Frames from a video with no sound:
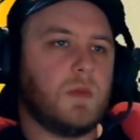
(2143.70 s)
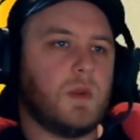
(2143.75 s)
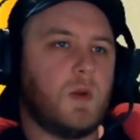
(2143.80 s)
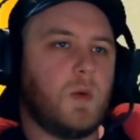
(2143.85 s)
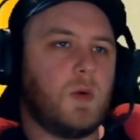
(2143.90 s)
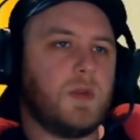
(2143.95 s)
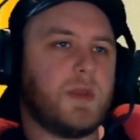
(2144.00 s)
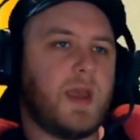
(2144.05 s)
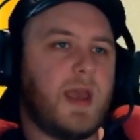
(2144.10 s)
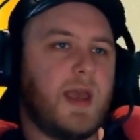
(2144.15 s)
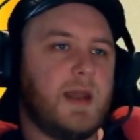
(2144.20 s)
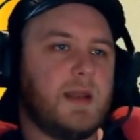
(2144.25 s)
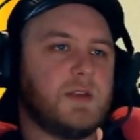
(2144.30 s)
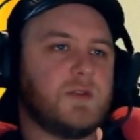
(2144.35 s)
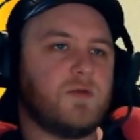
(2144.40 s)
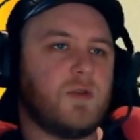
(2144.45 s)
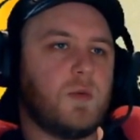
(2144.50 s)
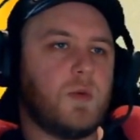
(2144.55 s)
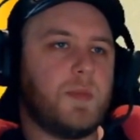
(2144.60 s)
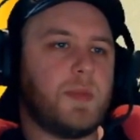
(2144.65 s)
What the hell
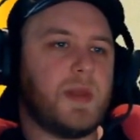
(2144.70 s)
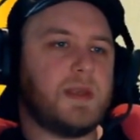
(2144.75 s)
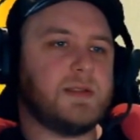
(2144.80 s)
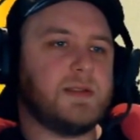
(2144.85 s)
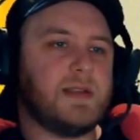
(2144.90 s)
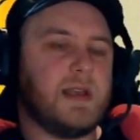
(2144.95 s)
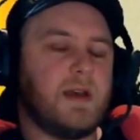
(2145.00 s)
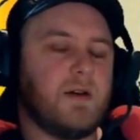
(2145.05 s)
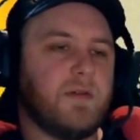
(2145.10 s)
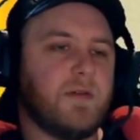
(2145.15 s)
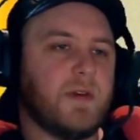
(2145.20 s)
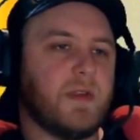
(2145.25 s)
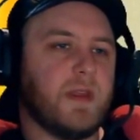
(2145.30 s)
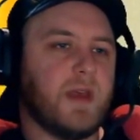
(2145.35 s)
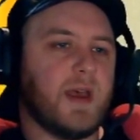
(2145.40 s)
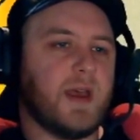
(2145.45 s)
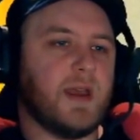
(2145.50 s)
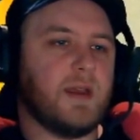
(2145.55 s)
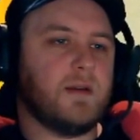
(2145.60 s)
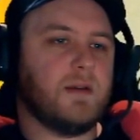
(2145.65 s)
is wrong with Blaze's outfit
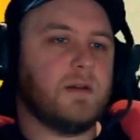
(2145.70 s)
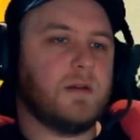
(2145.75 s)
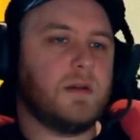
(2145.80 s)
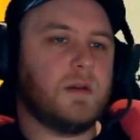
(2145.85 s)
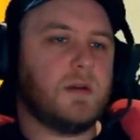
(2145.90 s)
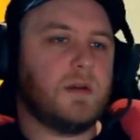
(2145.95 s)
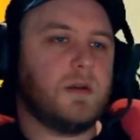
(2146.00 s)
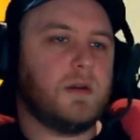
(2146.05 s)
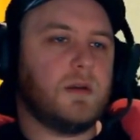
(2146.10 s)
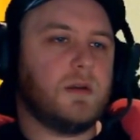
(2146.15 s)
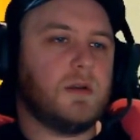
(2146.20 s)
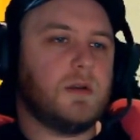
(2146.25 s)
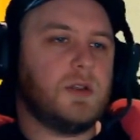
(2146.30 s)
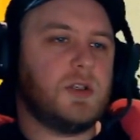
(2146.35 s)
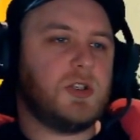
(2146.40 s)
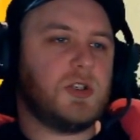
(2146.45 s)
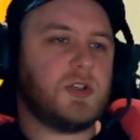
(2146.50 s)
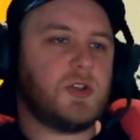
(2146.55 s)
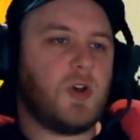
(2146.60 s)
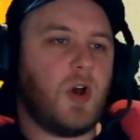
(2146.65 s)
there?
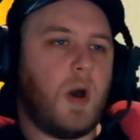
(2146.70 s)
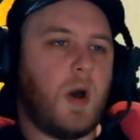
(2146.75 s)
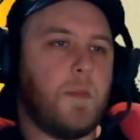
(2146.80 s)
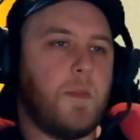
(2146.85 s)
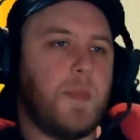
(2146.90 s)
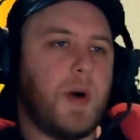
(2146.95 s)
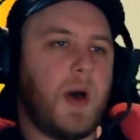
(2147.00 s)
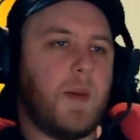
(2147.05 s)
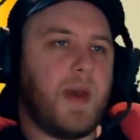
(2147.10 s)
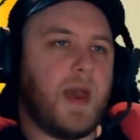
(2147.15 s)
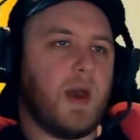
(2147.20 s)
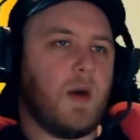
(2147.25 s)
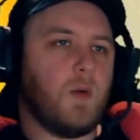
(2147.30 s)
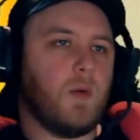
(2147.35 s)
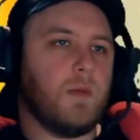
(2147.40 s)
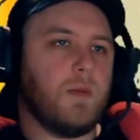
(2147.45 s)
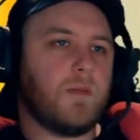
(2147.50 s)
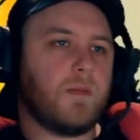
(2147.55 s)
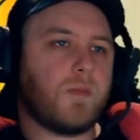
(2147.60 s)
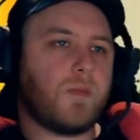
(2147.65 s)
She's just got a bum out.
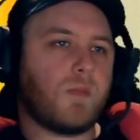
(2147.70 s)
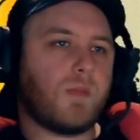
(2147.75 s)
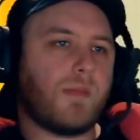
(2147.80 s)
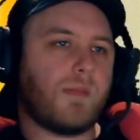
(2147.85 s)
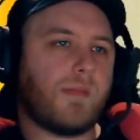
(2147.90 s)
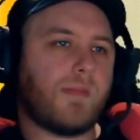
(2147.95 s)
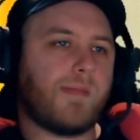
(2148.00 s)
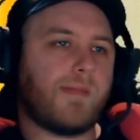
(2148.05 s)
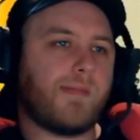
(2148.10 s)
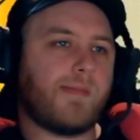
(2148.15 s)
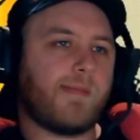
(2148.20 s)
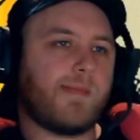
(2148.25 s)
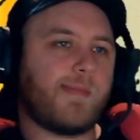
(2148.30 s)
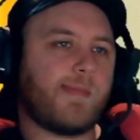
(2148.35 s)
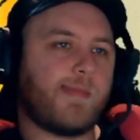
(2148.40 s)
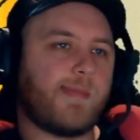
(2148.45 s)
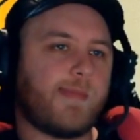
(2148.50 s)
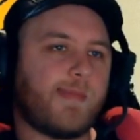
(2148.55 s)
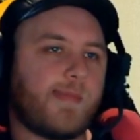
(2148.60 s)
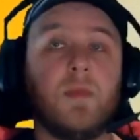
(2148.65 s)

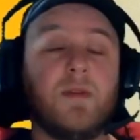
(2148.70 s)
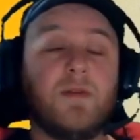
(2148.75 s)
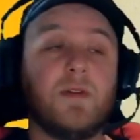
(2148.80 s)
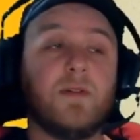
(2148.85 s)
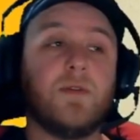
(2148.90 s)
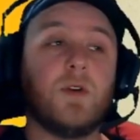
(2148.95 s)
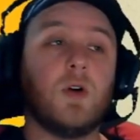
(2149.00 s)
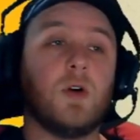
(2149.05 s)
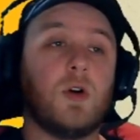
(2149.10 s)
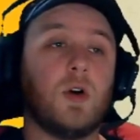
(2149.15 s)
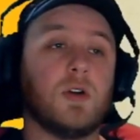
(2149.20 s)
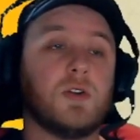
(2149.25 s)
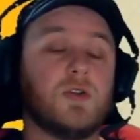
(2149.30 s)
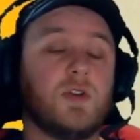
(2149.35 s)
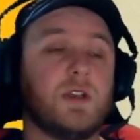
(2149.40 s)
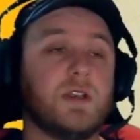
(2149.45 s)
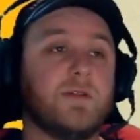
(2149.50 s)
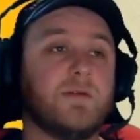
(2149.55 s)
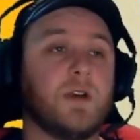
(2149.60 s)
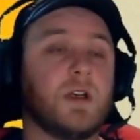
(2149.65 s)
If you've not got
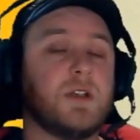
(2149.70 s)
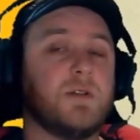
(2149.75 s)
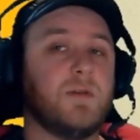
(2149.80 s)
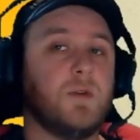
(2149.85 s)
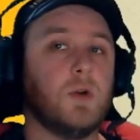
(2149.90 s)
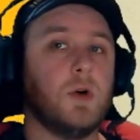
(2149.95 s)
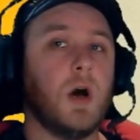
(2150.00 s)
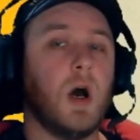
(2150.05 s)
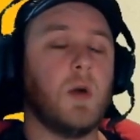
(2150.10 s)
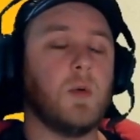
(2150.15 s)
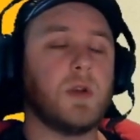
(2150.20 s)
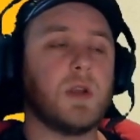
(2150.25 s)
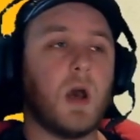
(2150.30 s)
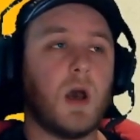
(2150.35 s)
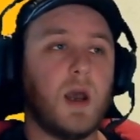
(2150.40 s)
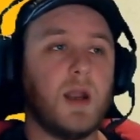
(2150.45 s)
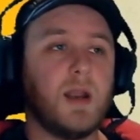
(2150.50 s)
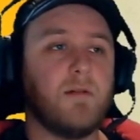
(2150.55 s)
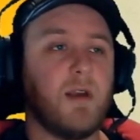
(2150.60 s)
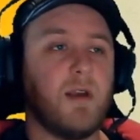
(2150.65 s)
Streets of Rage 4, I would
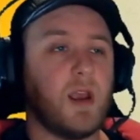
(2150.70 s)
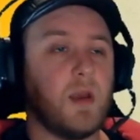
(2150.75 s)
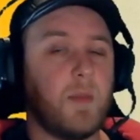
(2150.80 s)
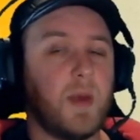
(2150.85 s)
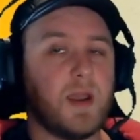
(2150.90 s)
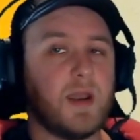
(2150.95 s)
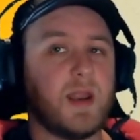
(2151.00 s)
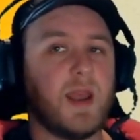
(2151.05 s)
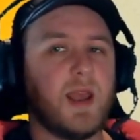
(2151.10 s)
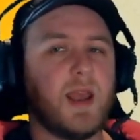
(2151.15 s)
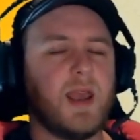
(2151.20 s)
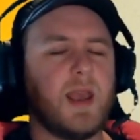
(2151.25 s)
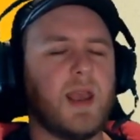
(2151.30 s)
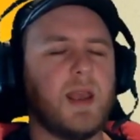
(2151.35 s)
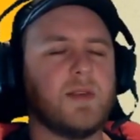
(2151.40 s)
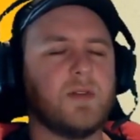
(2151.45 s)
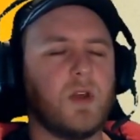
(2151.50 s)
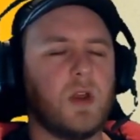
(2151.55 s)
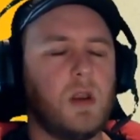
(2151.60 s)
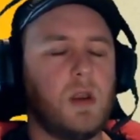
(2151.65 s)
highly recommend it. It
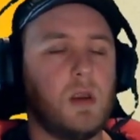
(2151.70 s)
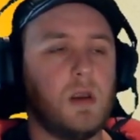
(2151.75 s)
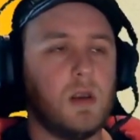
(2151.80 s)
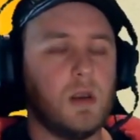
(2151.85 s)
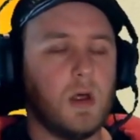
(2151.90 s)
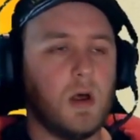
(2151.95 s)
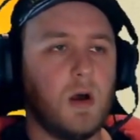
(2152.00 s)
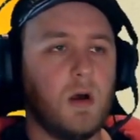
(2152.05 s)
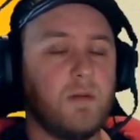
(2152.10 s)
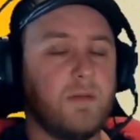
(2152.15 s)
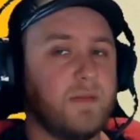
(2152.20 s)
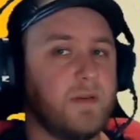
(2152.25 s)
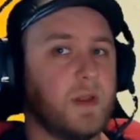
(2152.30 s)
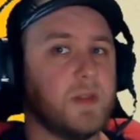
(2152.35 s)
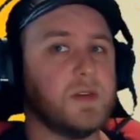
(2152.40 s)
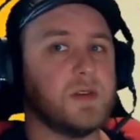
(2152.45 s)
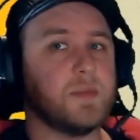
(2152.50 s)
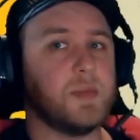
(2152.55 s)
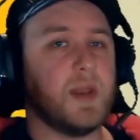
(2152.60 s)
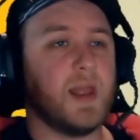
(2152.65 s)
is a lot of
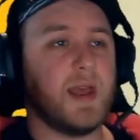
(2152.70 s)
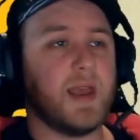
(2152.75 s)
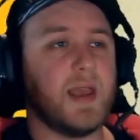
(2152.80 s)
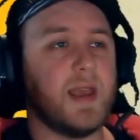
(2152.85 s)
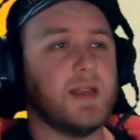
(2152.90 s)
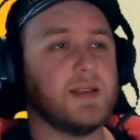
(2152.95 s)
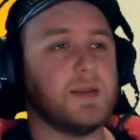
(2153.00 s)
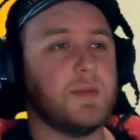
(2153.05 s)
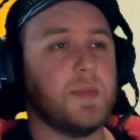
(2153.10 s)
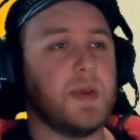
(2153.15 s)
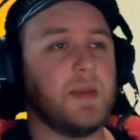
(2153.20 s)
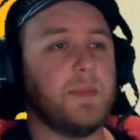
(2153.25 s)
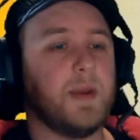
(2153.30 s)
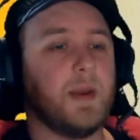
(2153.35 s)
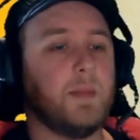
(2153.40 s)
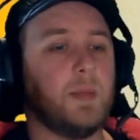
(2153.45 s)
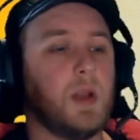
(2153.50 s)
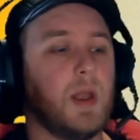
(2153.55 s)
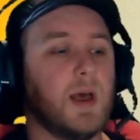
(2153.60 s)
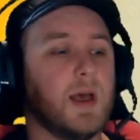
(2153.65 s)
fun to play. It's a big,
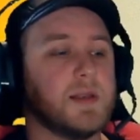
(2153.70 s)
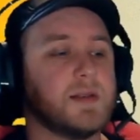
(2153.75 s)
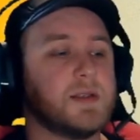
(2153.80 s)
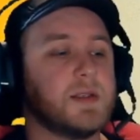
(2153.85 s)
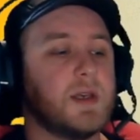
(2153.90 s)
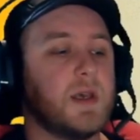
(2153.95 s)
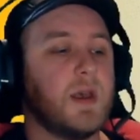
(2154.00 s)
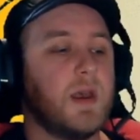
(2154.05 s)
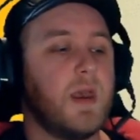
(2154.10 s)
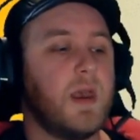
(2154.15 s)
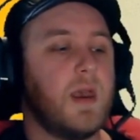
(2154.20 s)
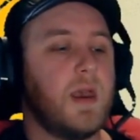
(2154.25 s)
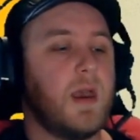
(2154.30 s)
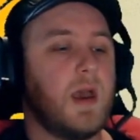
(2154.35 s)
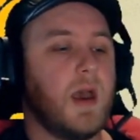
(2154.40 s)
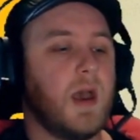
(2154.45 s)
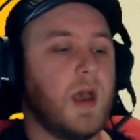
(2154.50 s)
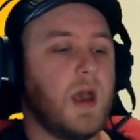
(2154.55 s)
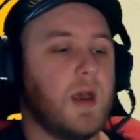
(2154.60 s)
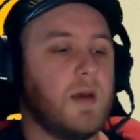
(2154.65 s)
big blast.
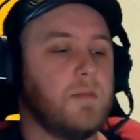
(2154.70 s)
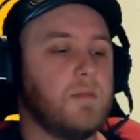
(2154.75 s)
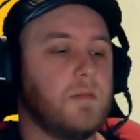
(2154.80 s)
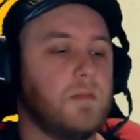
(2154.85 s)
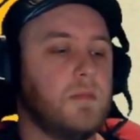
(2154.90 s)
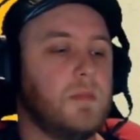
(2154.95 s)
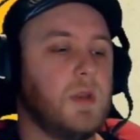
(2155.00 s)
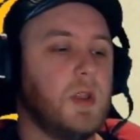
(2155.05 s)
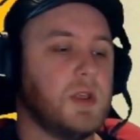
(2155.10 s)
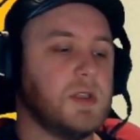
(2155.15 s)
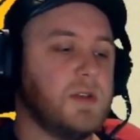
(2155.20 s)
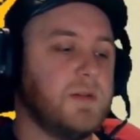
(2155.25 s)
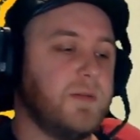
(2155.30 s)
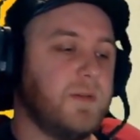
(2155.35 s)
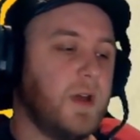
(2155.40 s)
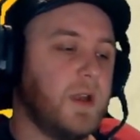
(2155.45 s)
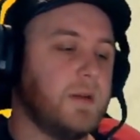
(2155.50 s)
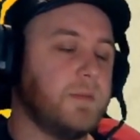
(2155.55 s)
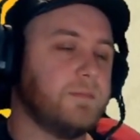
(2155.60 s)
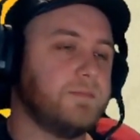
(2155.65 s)
Lots of
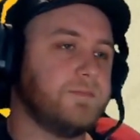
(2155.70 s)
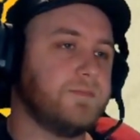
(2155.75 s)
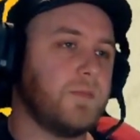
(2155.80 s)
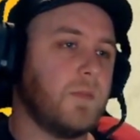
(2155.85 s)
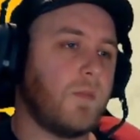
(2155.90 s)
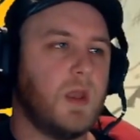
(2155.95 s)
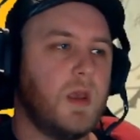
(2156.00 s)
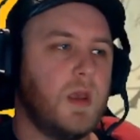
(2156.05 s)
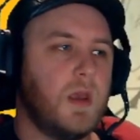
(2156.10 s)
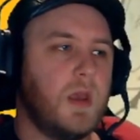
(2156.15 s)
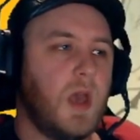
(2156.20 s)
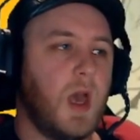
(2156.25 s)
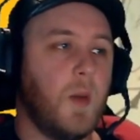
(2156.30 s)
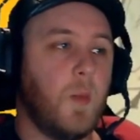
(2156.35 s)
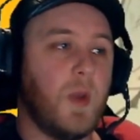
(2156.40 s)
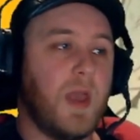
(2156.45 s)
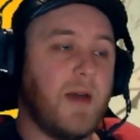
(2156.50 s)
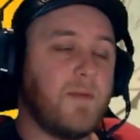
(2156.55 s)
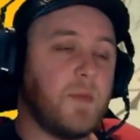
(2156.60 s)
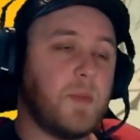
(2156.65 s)
fun.
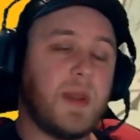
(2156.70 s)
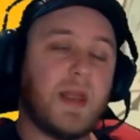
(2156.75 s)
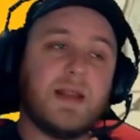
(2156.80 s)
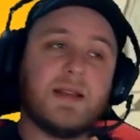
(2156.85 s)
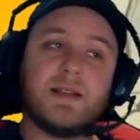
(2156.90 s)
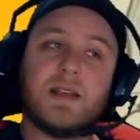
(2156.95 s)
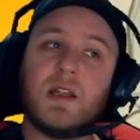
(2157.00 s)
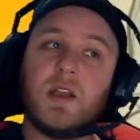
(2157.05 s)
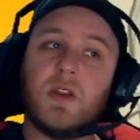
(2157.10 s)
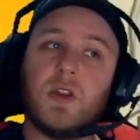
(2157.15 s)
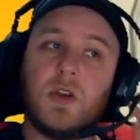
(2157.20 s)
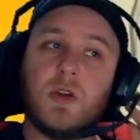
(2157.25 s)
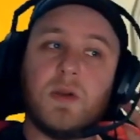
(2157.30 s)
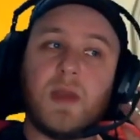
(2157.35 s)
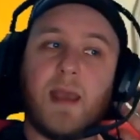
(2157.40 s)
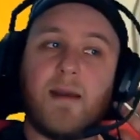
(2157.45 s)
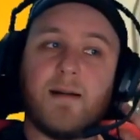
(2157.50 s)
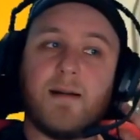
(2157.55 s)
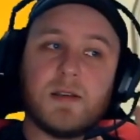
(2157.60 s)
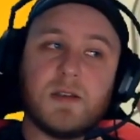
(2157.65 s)
We haven't played as any of the new
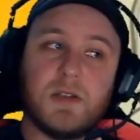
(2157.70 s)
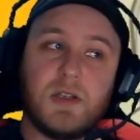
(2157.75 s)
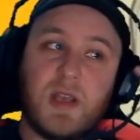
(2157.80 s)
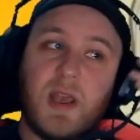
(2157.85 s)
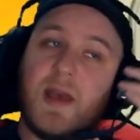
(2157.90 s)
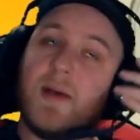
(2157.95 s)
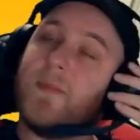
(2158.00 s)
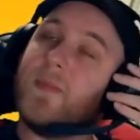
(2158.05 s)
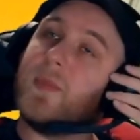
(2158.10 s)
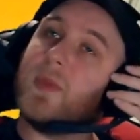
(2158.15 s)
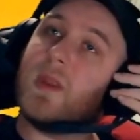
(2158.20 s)
characters yet.